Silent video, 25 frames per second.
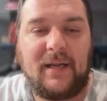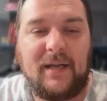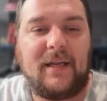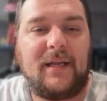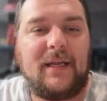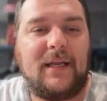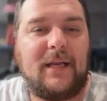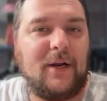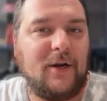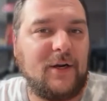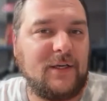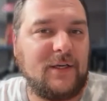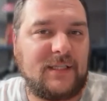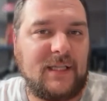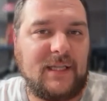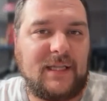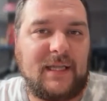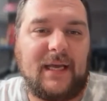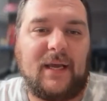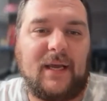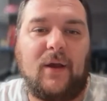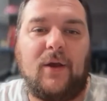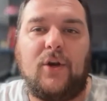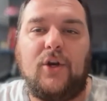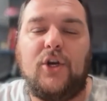here's the
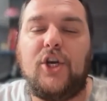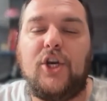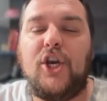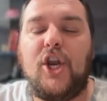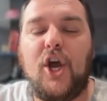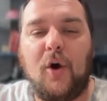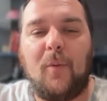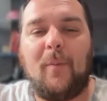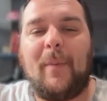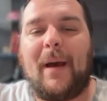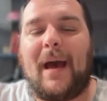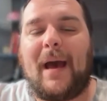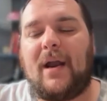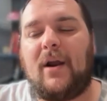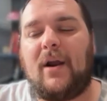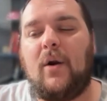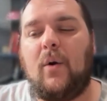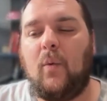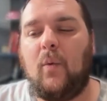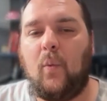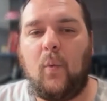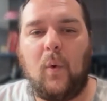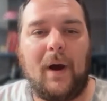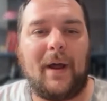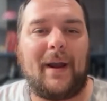thing, no matter
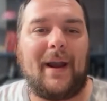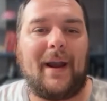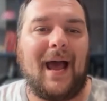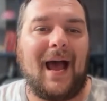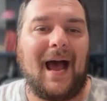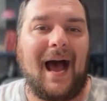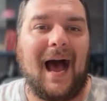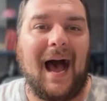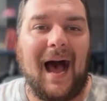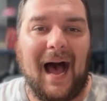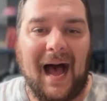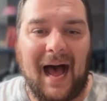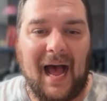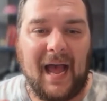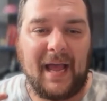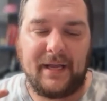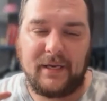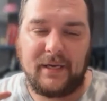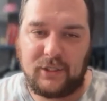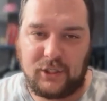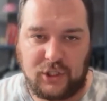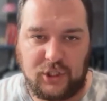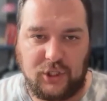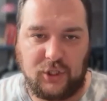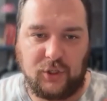what I
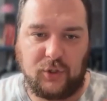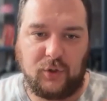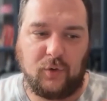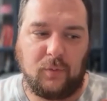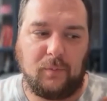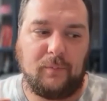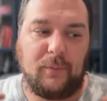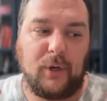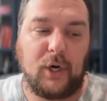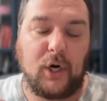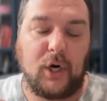do